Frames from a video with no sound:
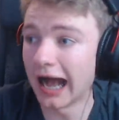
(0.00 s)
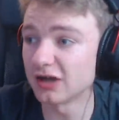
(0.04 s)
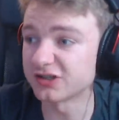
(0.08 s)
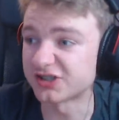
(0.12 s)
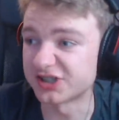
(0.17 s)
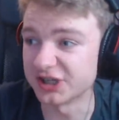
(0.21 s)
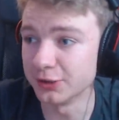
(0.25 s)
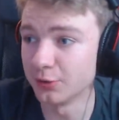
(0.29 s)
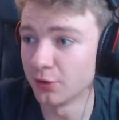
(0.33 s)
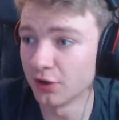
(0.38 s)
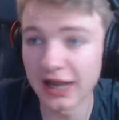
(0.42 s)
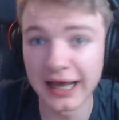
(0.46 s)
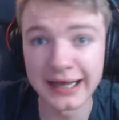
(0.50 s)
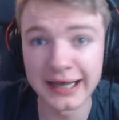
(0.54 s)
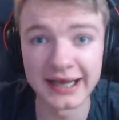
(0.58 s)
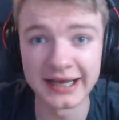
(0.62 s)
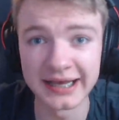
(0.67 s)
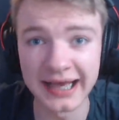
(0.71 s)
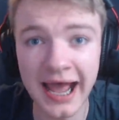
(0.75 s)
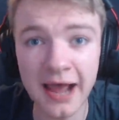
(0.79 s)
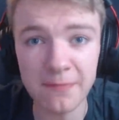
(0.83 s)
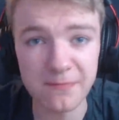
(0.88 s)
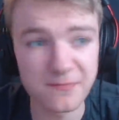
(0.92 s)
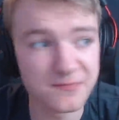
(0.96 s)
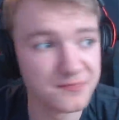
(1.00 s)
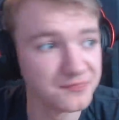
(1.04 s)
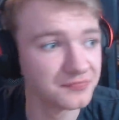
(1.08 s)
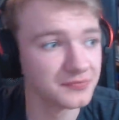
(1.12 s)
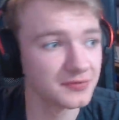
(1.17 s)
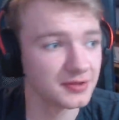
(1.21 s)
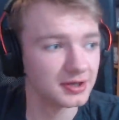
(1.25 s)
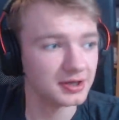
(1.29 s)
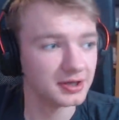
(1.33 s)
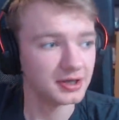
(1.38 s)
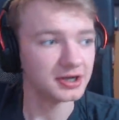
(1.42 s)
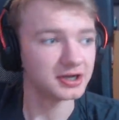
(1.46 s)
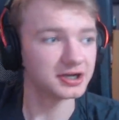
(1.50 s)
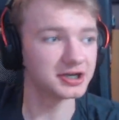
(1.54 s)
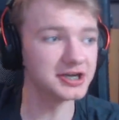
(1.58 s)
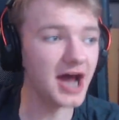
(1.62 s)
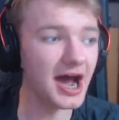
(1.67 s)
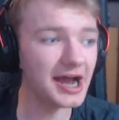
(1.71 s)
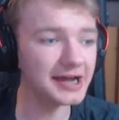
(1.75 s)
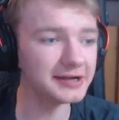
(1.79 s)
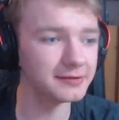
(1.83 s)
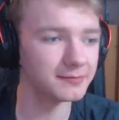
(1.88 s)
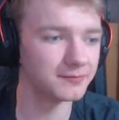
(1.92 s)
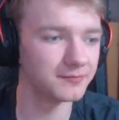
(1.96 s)
I'll see you all later. Yeah. Good
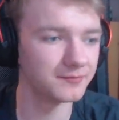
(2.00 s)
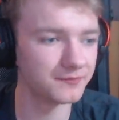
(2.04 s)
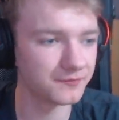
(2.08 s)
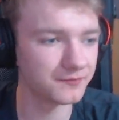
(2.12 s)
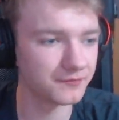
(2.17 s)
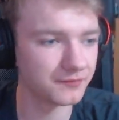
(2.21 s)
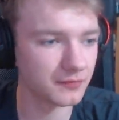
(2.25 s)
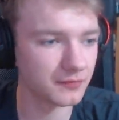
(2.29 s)
night.